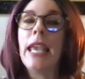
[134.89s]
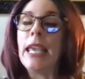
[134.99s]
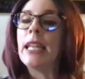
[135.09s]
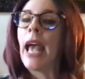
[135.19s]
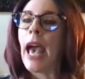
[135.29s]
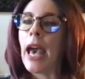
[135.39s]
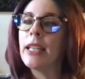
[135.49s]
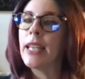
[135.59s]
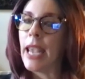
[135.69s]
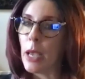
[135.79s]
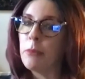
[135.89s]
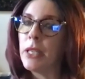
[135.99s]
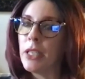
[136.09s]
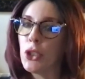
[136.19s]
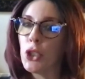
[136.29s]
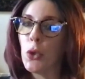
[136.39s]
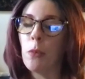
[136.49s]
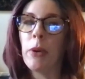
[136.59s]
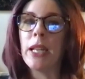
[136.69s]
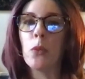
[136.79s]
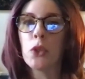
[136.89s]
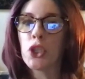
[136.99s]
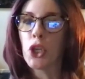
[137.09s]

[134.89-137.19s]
it had campiness to it but it was